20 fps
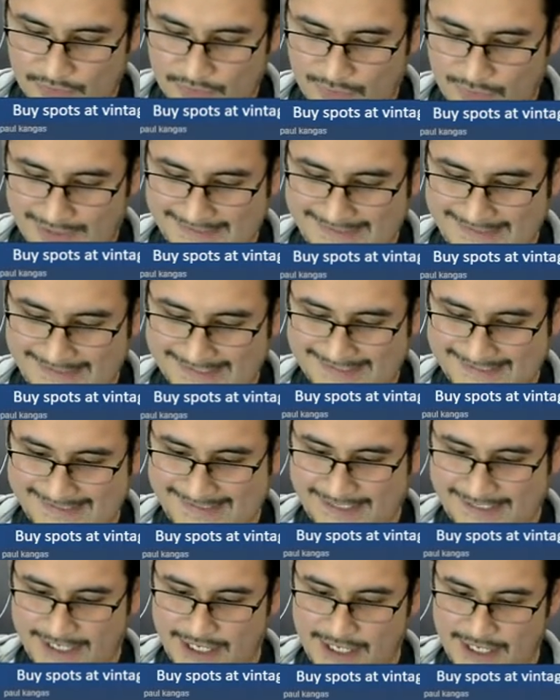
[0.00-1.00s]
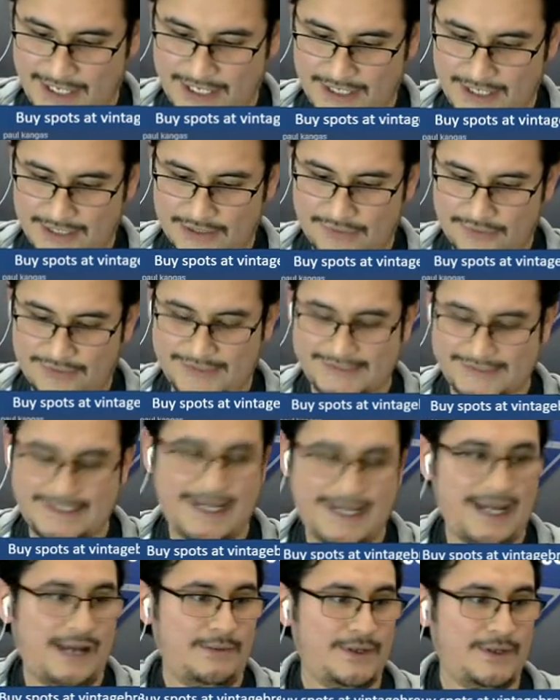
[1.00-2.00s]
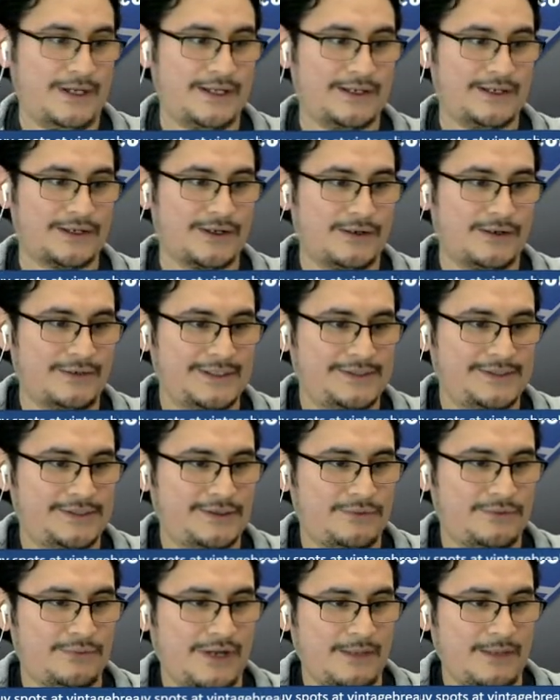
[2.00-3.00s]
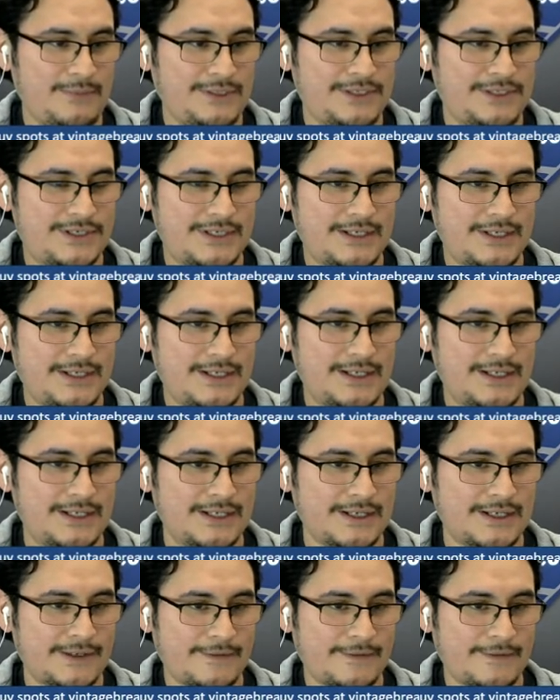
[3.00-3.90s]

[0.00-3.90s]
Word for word: One sixteen. Chris Kaman going to Raymond Chung.